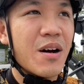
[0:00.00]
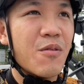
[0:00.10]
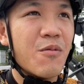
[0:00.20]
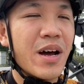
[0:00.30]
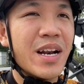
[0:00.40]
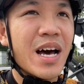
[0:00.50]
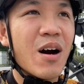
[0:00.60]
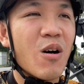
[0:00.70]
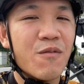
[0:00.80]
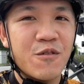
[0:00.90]
run
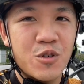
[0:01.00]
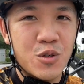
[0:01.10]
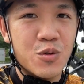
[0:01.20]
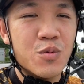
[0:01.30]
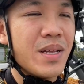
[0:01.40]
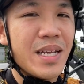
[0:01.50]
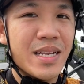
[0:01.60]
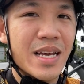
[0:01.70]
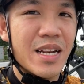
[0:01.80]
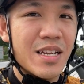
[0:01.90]
out of through,
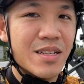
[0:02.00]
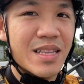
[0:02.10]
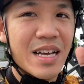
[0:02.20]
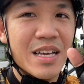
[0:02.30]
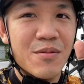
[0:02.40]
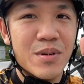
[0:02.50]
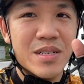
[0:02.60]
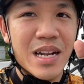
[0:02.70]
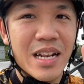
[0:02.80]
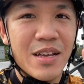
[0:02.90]
meaning that the tire will
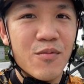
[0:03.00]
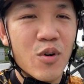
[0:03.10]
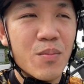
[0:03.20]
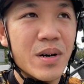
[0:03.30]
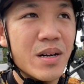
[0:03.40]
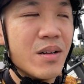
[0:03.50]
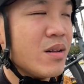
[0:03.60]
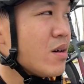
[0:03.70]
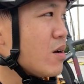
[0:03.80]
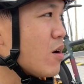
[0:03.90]
slightly wobble
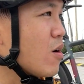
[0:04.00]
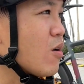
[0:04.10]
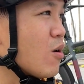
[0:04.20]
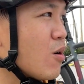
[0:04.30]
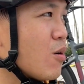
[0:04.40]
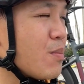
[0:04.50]
or